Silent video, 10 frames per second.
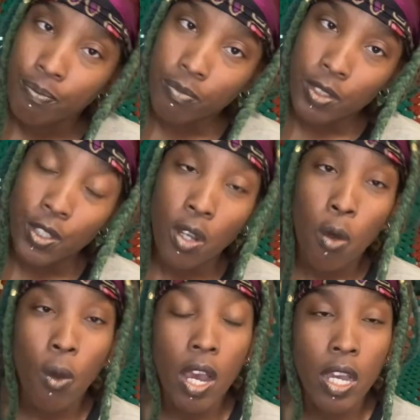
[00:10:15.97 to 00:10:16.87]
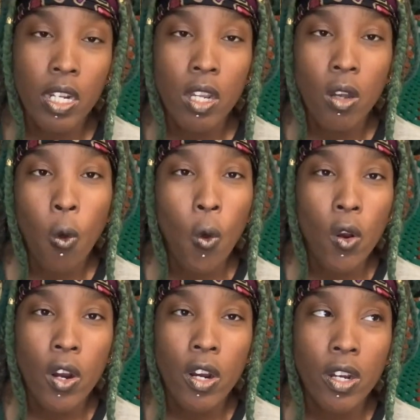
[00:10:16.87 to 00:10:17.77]
you know what,
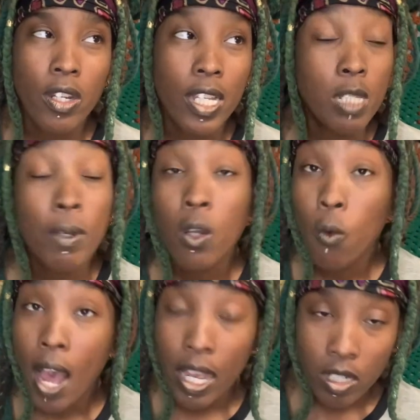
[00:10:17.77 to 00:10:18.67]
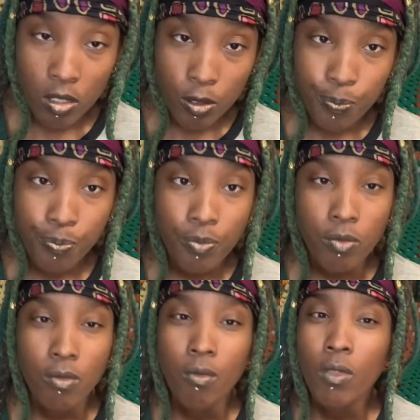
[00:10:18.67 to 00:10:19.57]
or it's been a while,
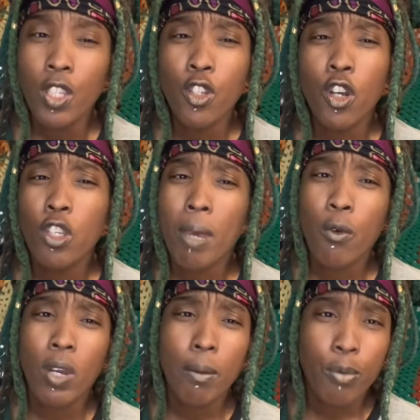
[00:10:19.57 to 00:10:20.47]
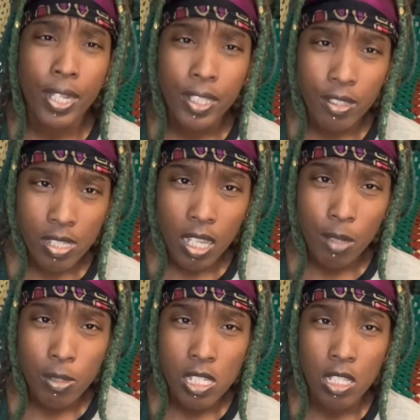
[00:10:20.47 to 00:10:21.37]
you know, you may want to break your
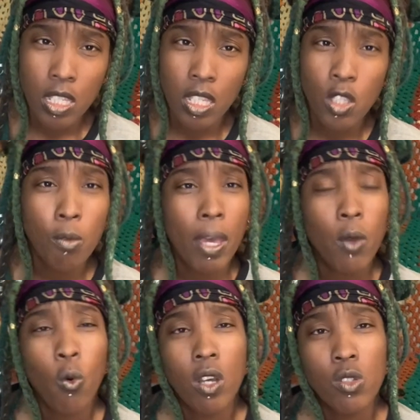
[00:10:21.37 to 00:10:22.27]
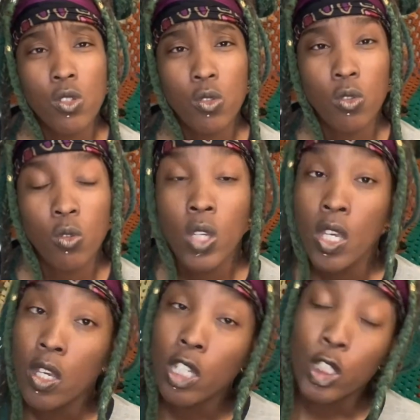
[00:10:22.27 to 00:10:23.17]
celibacy. You may want to
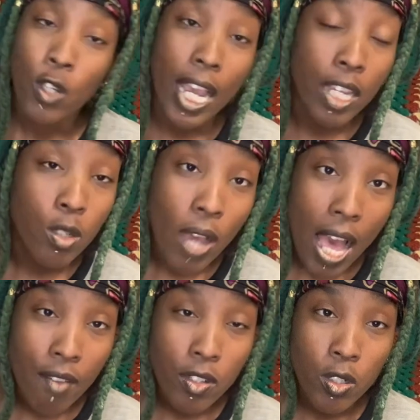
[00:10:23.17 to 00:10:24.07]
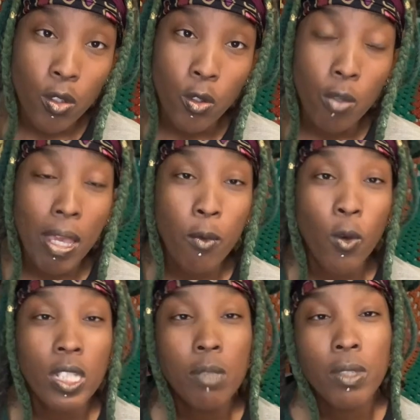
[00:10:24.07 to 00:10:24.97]
try a new avenue. You may
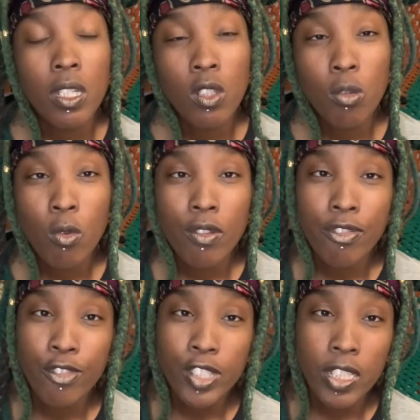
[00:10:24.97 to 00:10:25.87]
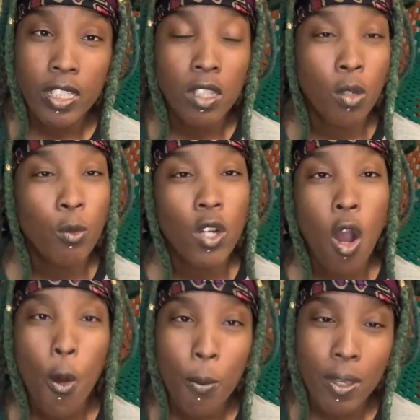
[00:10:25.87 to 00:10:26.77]
want to be a little more free, a little more
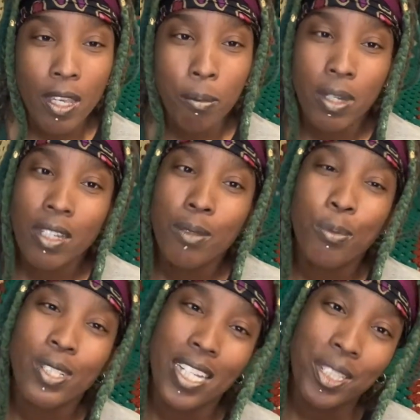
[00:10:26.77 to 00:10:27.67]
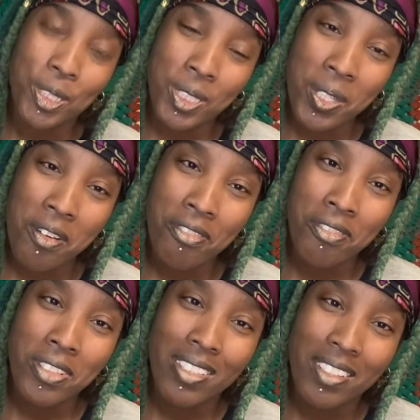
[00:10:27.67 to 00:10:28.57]
open, but protect yourself.
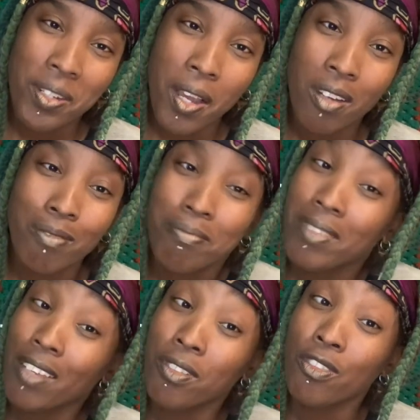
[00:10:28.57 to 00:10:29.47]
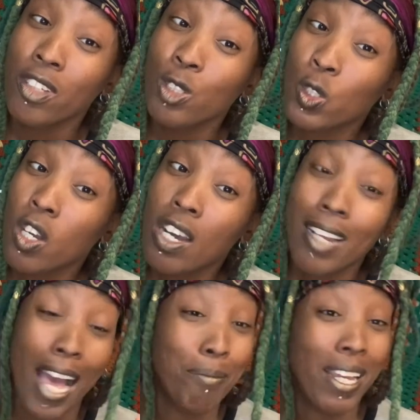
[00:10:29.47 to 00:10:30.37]
You know, if you feel drawn,
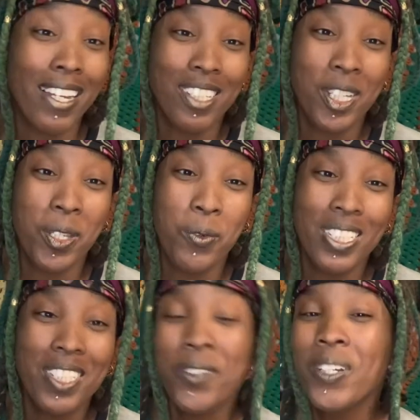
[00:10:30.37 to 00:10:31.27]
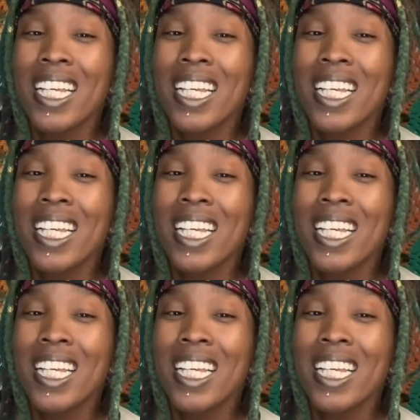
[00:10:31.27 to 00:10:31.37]
I'm not here to tell you what to do,